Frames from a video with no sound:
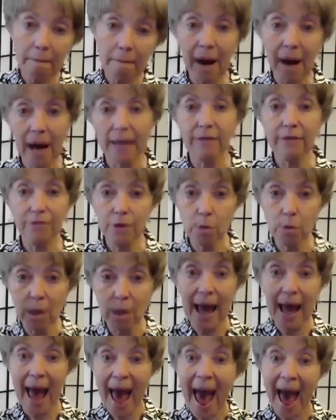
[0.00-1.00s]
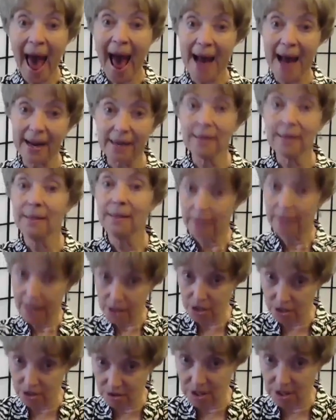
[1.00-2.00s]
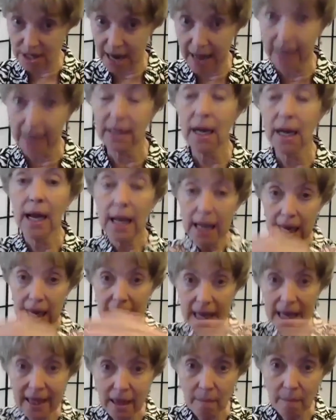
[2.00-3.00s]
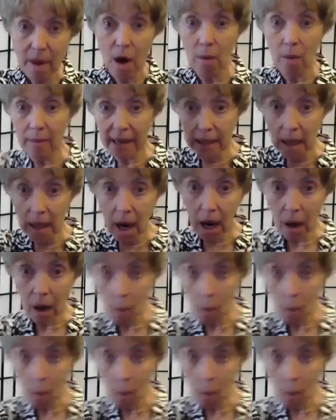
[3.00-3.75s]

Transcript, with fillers: But if you want to hack, as you said, in the moment,